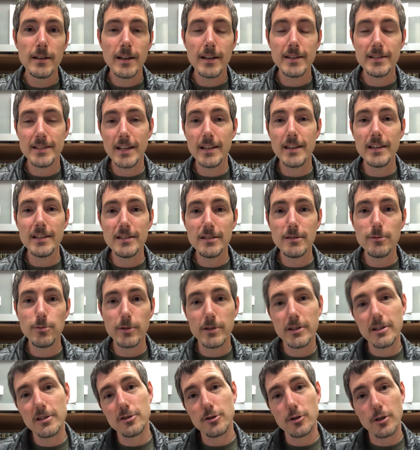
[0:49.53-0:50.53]
They say, this is
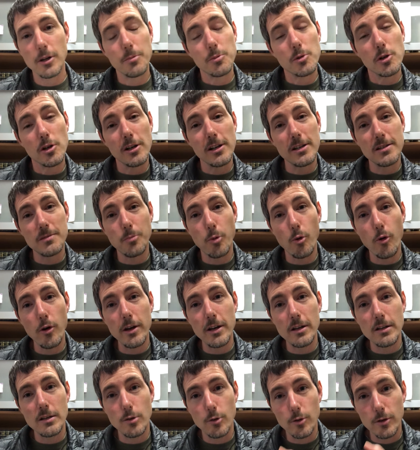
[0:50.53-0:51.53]
what the scripture has
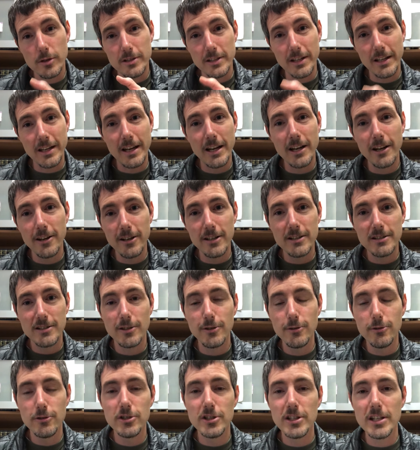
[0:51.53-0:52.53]
pointed towards, and here is
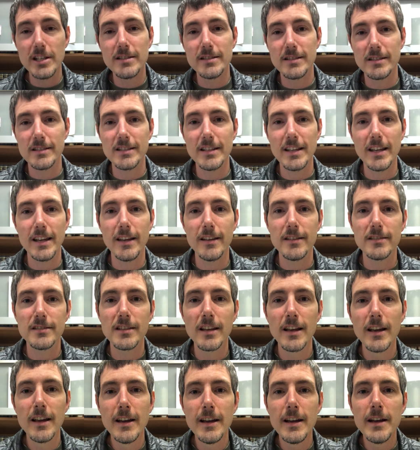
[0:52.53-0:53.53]
who Jesus is.